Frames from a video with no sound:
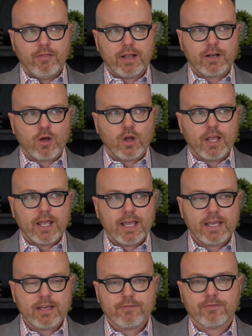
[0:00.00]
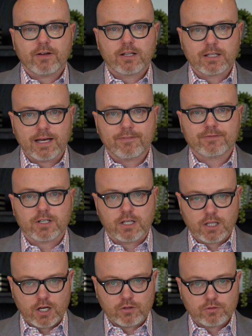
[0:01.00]
that if left
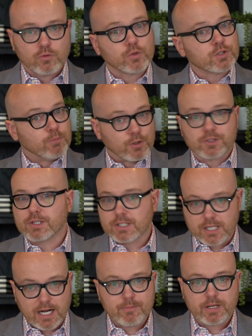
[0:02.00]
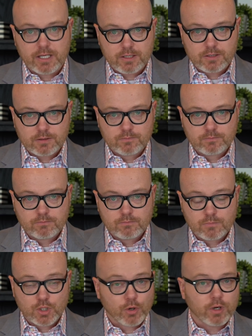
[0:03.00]
alone, which most of the time it is,
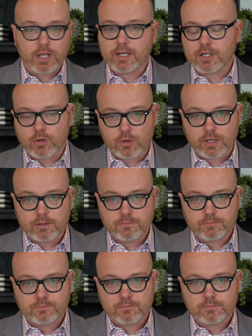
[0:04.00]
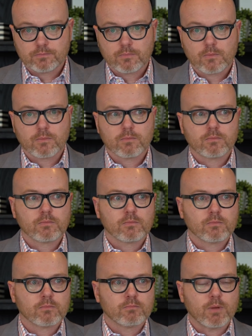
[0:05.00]
totally ignored.
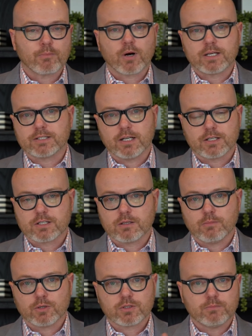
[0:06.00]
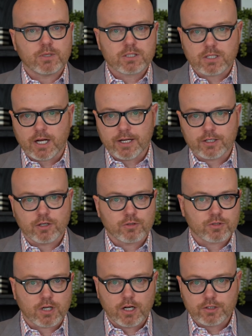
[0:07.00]
Remember I said it's the most
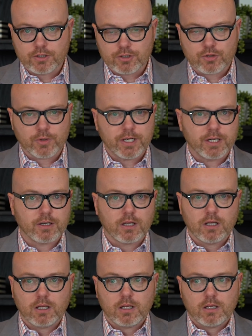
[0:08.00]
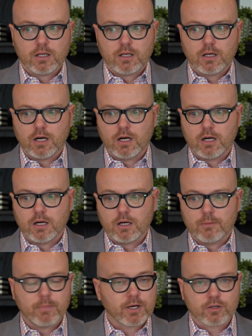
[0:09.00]
misdiagnosed, undertreated
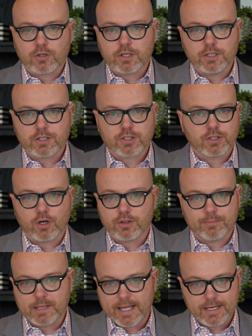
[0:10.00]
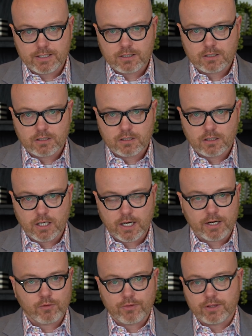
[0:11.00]
medical condition on the planet. And
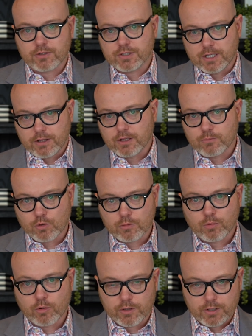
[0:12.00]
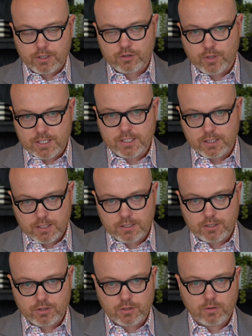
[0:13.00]
I don't think there's anything more important than addressing
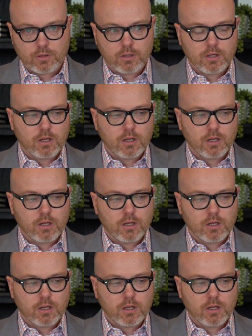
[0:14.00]
this issue.